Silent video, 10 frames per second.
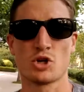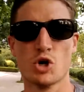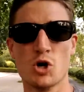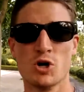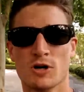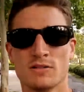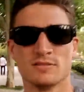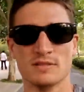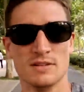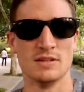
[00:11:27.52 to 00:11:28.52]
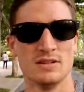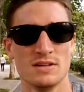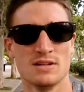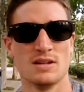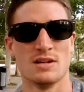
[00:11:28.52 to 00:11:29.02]
Cool.
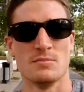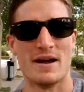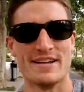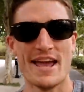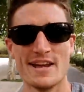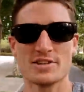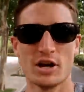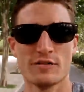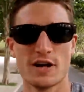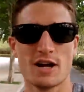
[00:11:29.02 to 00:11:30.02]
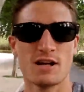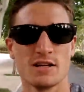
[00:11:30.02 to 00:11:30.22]
My day is over.